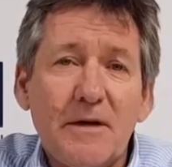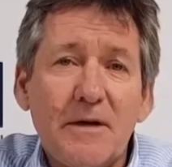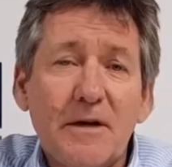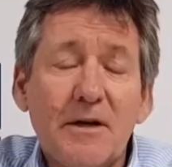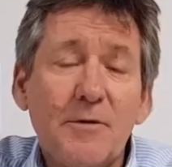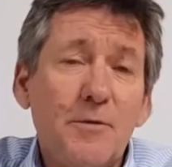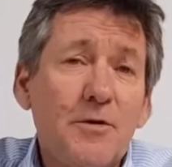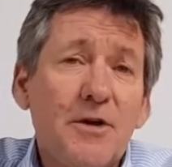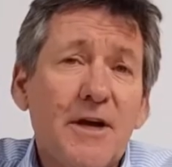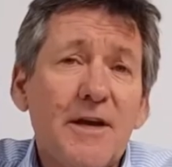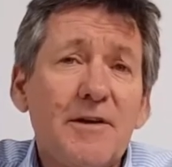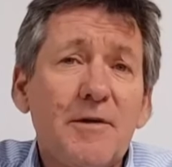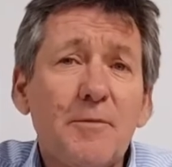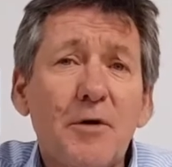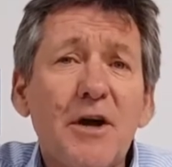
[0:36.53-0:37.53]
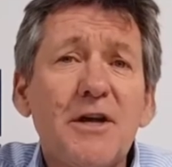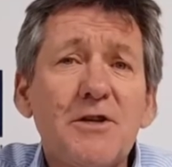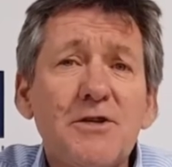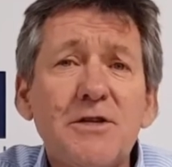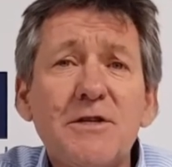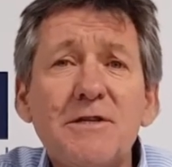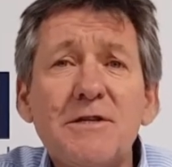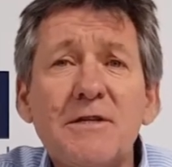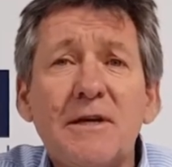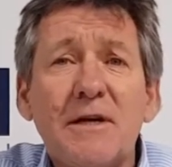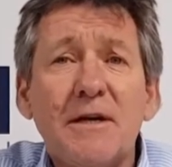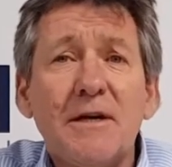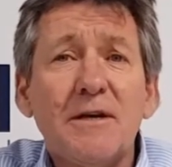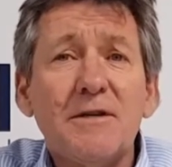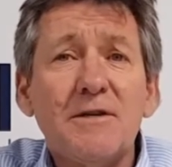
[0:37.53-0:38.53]
Communicating breakages,
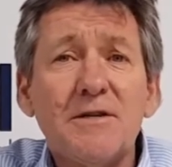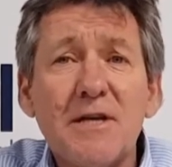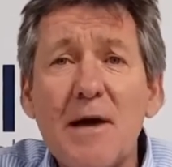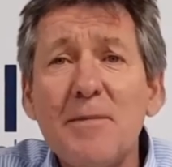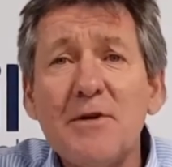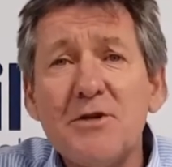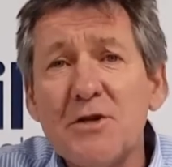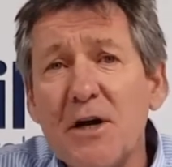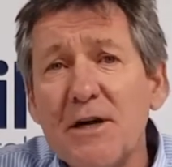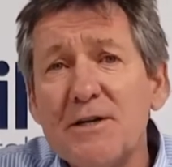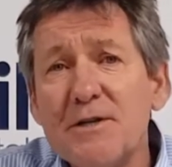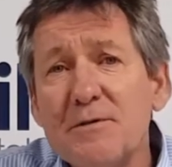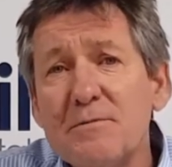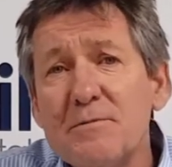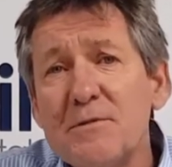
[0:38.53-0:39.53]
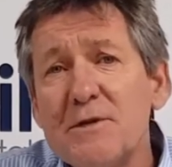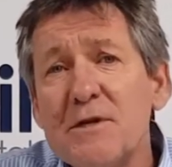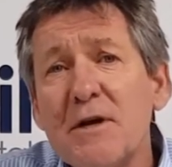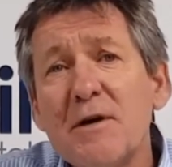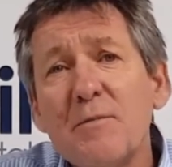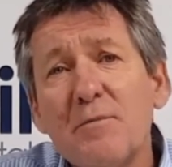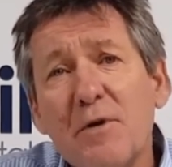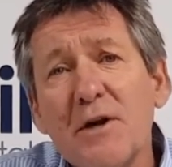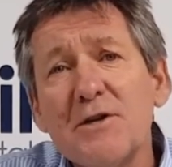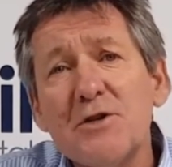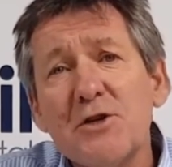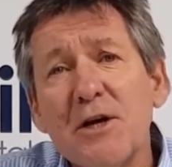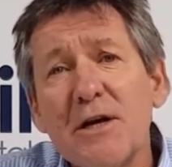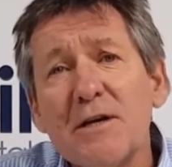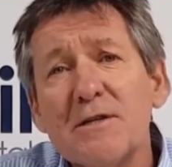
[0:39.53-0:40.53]
damaged items, price
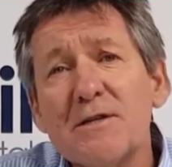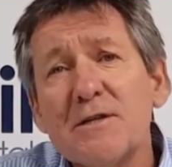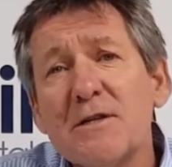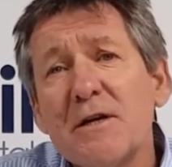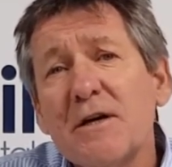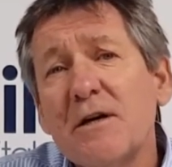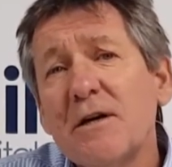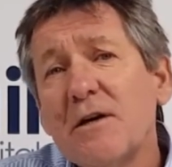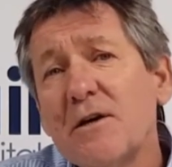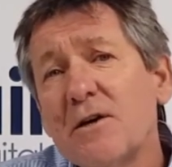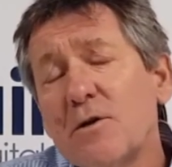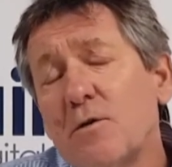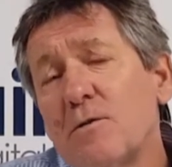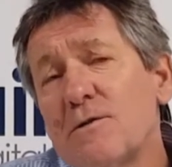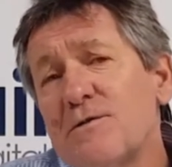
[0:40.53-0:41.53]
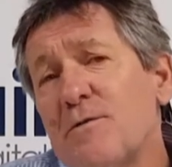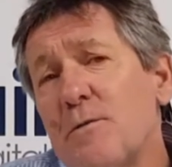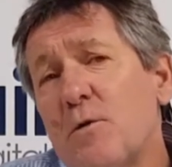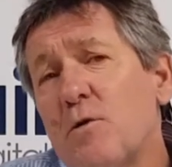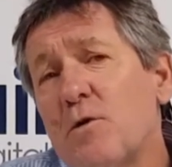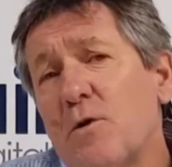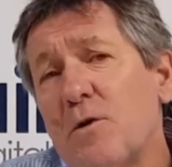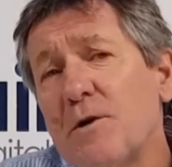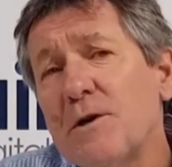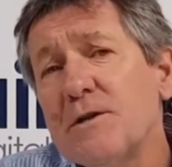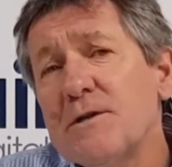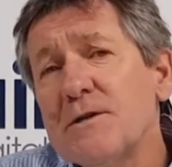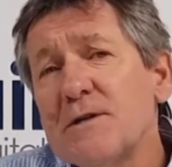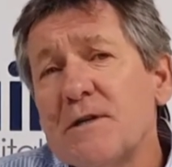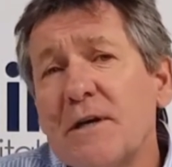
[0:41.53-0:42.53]
checks, calls for more
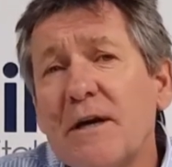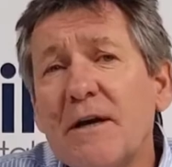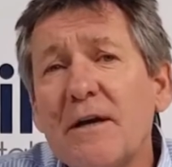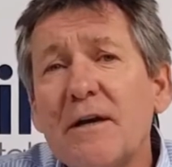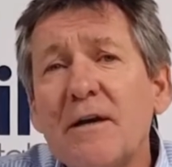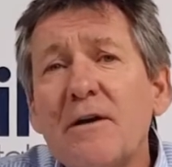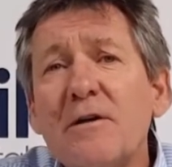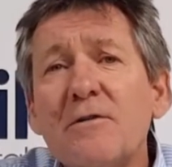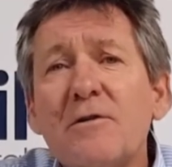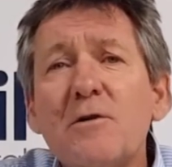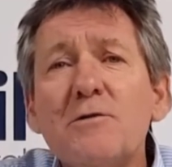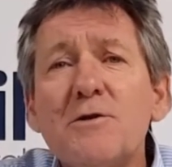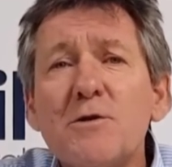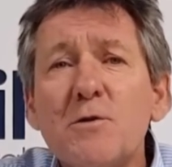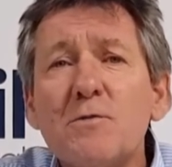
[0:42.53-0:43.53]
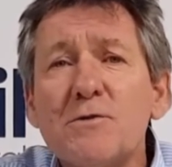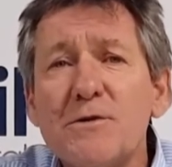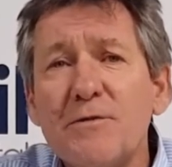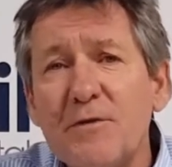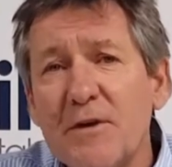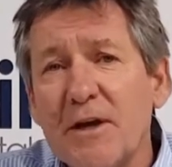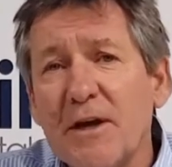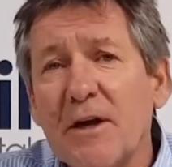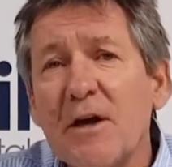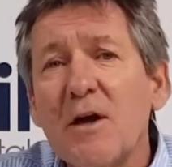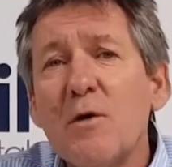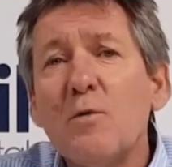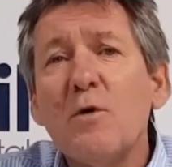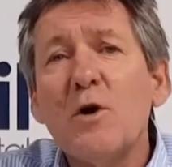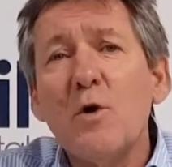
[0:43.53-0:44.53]
coins, those sorts of thing
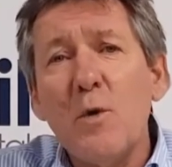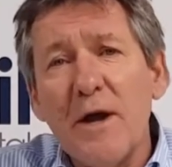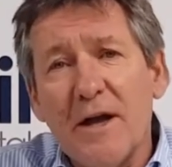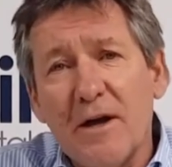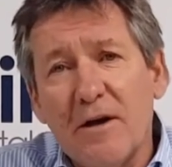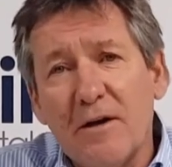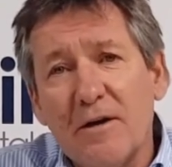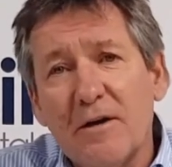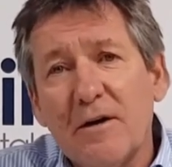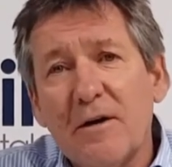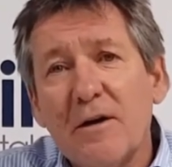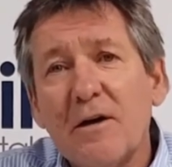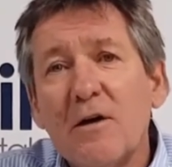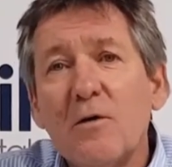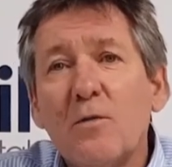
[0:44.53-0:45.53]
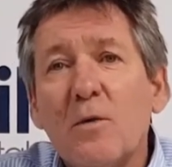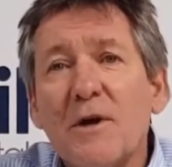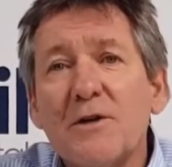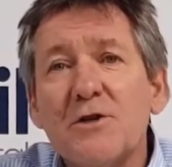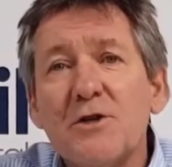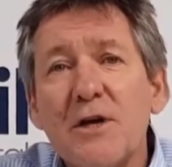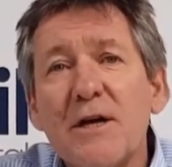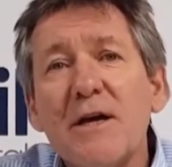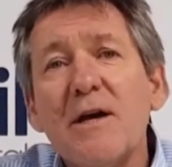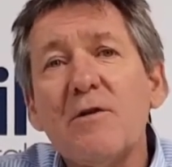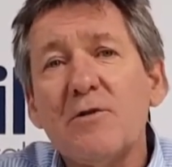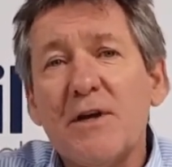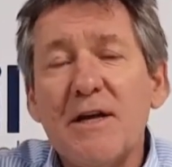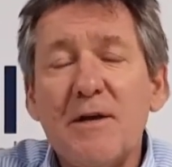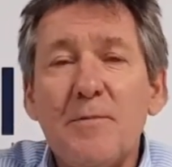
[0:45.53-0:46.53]
were quicker when checkout
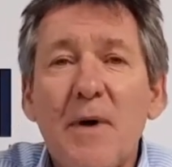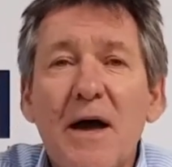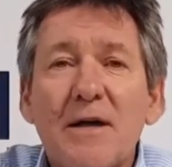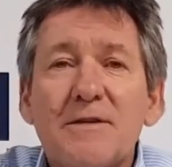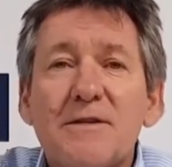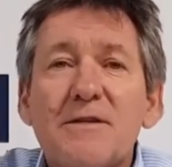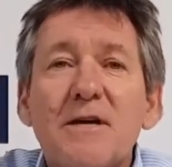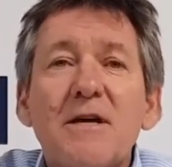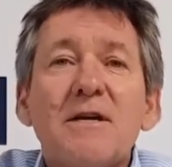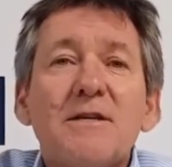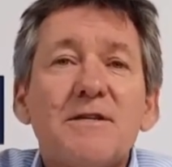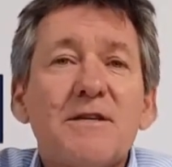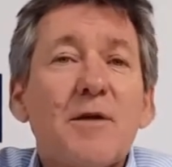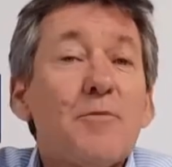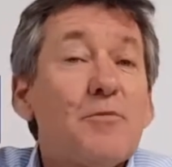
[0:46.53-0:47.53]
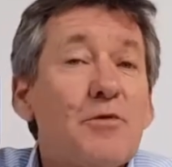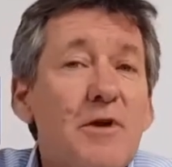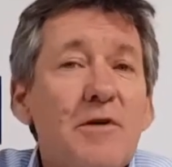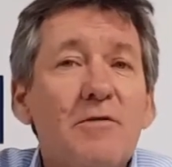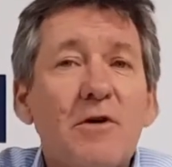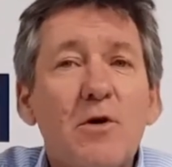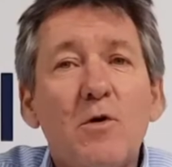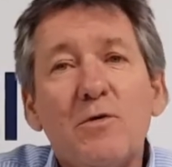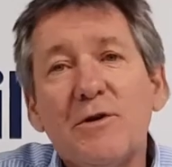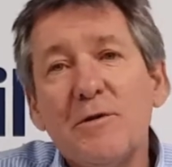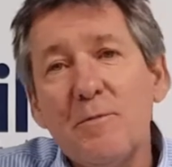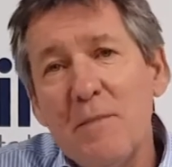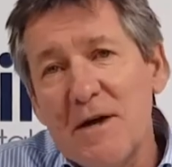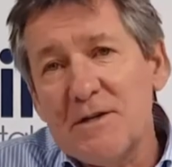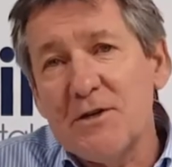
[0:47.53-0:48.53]
keypads sent pre-recorded
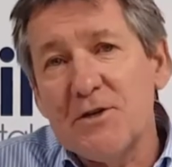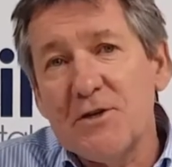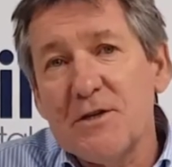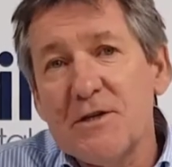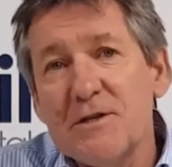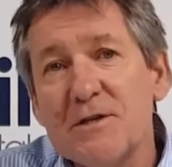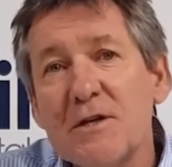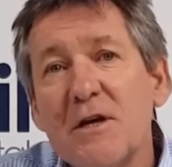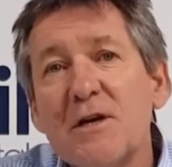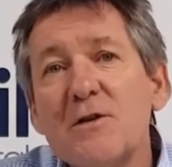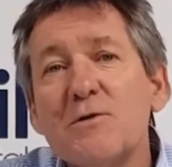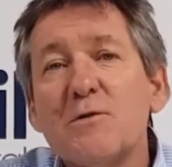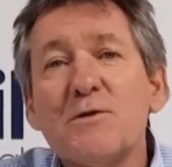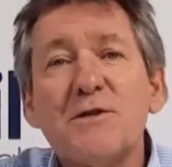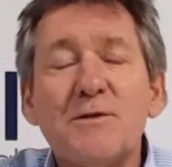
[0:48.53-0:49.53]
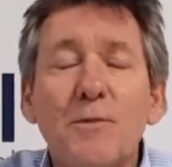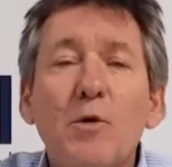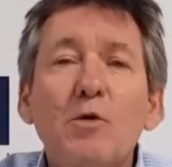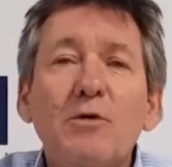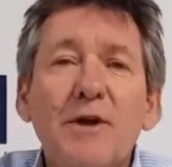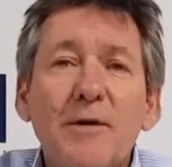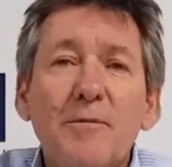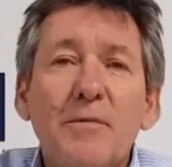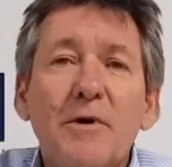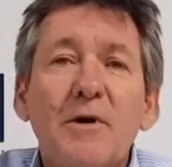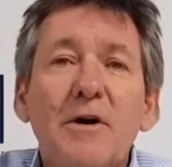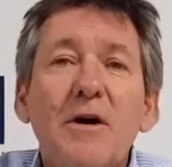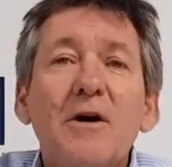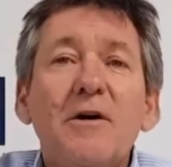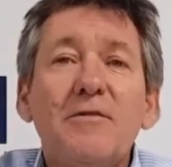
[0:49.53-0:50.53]
messages to a small number
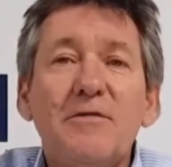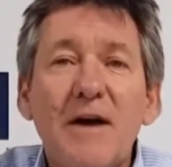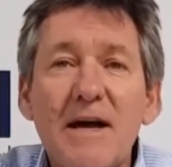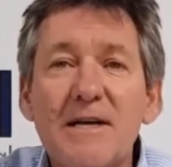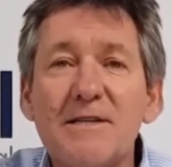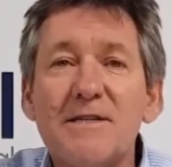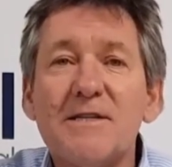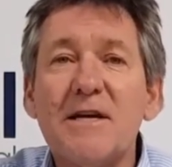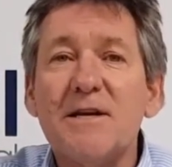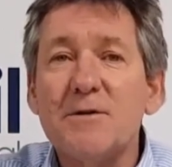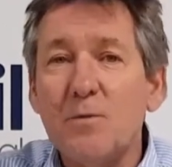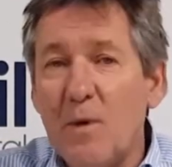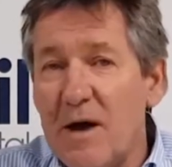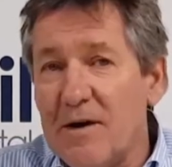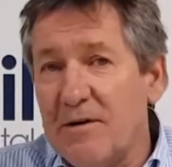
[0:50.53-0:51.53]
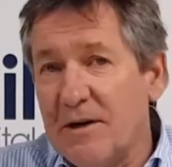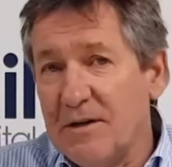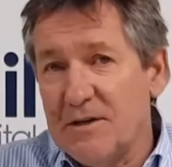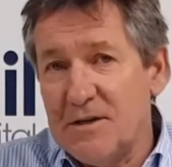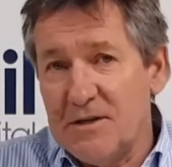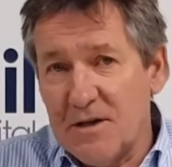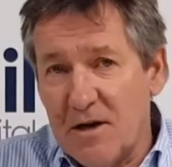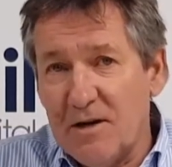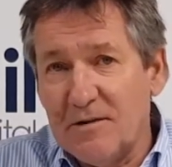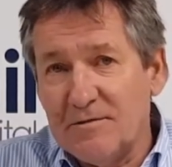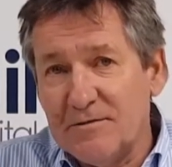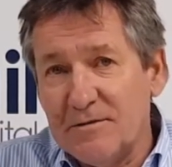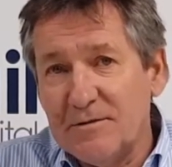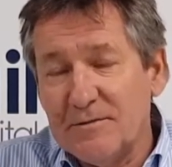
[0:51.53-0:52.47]
of headset-wearing staff.